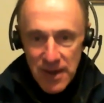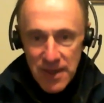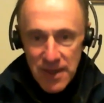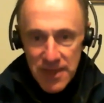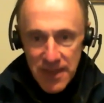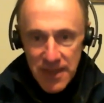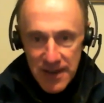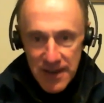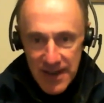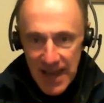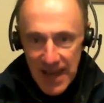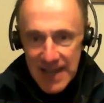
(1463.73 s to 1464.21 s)

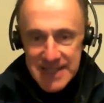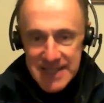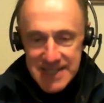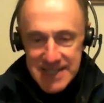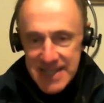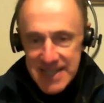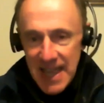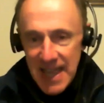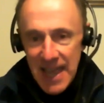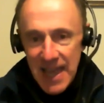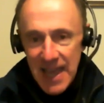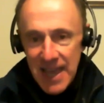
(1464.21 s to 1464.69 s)
the next
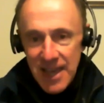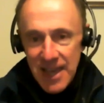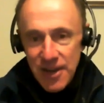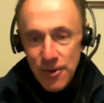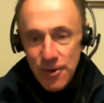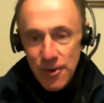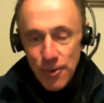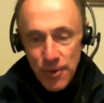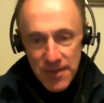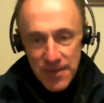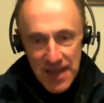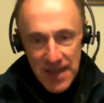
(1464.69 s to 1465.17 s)
day
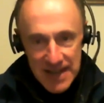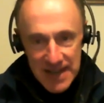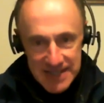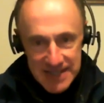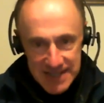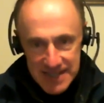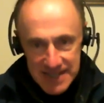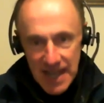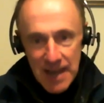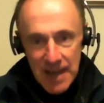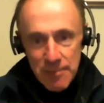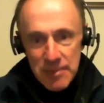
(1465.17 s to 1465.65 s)
or that
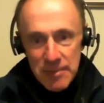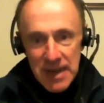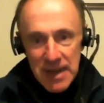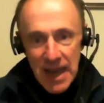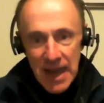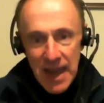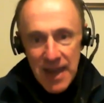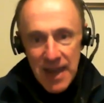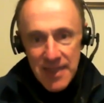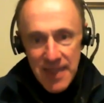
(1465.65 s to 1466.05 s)
same day,